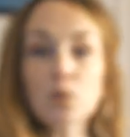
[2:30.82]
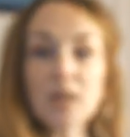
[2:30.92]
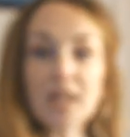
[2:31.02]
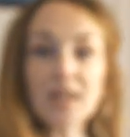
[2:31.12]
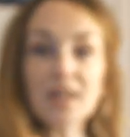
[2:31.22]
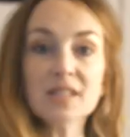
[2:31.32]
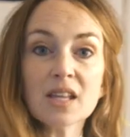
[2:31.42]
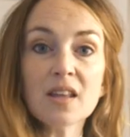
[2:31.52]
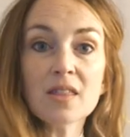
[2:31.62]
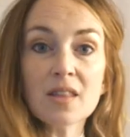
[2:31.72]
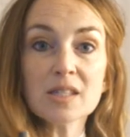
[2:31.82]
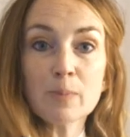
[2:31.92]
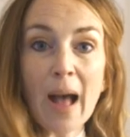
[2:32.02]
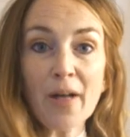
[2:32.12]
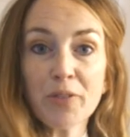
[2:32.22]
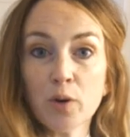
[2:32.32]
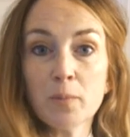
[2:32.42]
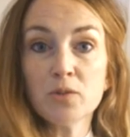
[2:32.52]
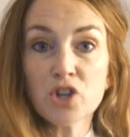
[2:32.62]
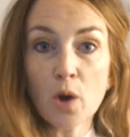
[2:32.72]
you need is in this
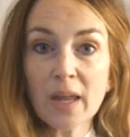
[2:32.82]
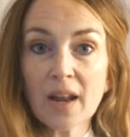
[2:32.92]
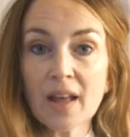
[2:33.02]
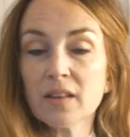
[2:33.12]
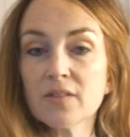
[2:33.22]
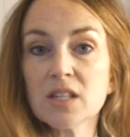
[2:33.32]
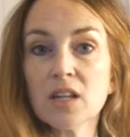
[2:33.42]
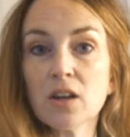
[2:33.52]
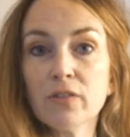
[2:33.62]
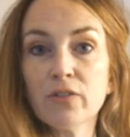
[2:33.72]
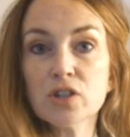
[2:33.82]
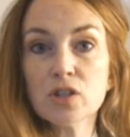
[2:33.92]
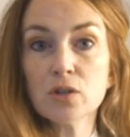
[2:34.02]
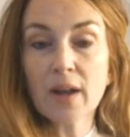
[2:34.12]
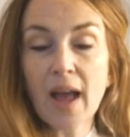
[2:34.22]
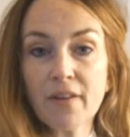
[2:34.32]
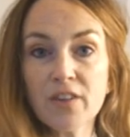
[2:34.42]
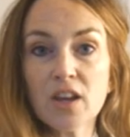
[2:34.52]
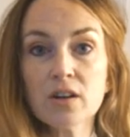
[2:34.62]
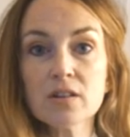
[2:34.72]
bathroom. Joey and I lived in here for two and a half
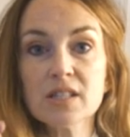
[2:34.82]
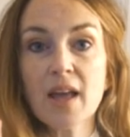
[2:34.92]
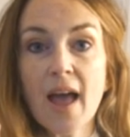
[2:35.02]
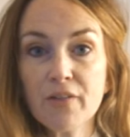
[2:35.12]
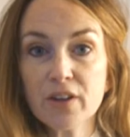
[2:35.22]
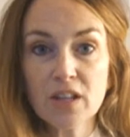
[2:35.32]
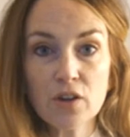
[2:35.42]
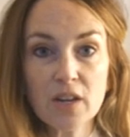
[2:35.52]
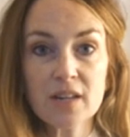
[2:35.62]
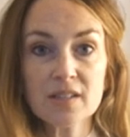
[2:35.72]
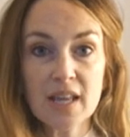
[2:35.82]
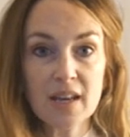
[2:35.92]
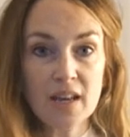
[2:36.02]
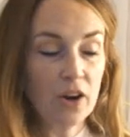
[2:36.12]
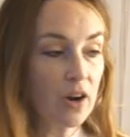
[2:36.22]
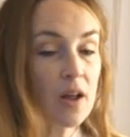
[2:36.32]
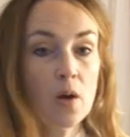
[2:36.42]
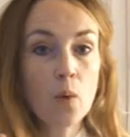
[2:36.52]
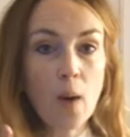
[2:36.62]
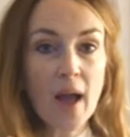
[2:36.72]
years. Everything you need is in here.
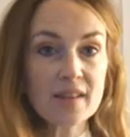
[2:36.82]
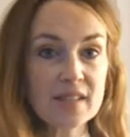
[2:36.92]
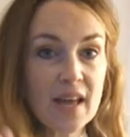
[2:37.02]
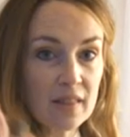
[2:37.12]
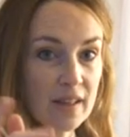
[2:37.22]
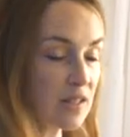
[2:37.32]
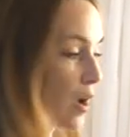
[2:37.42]
Why is that? Let's